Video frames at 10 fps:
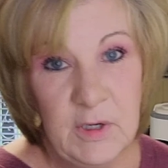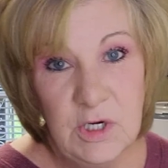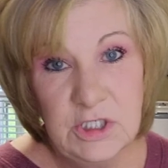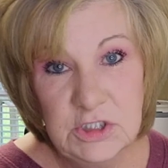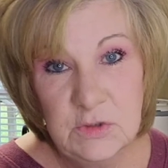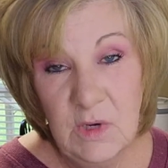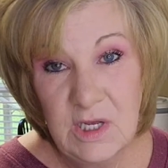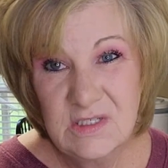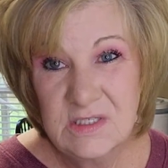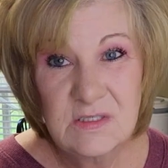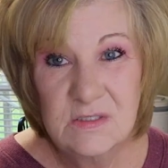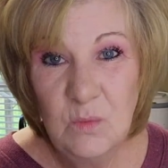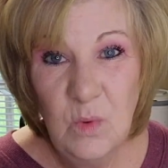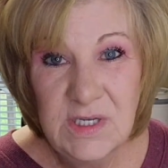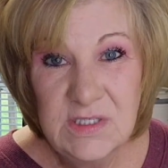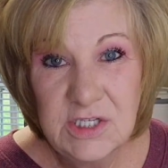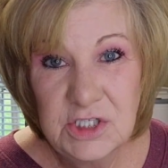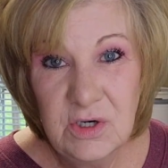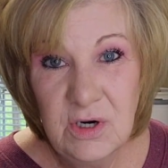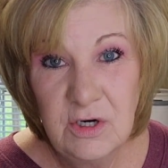My question was, what is
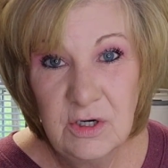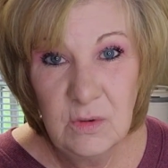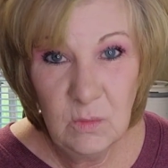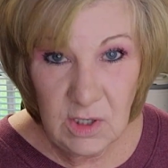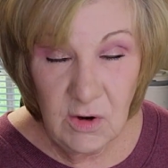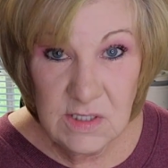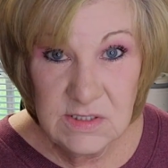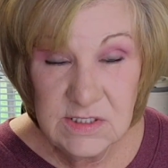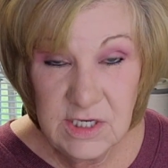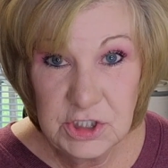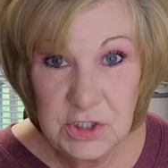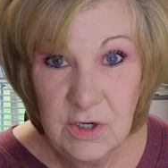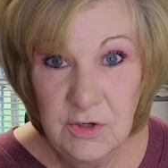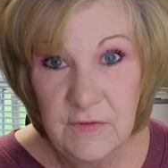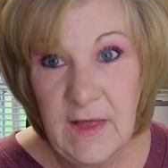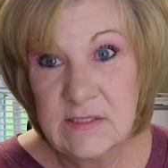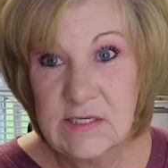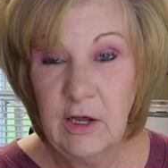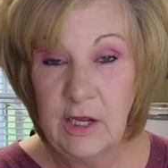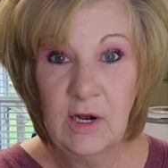denture odor? What causes denture odor? That's
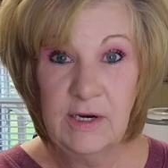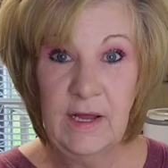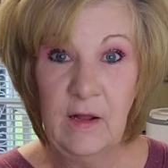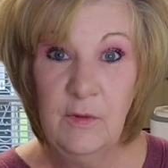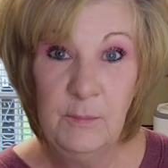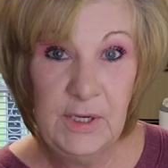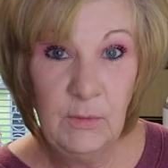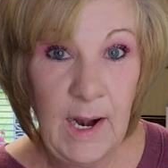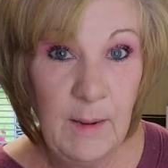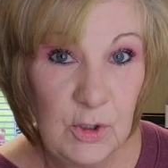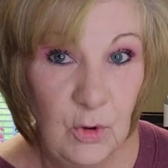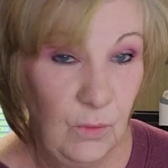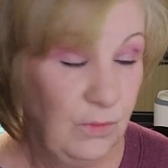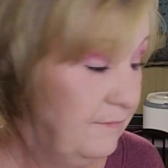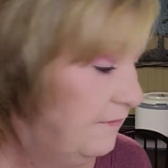how I got down the big rabbit hole of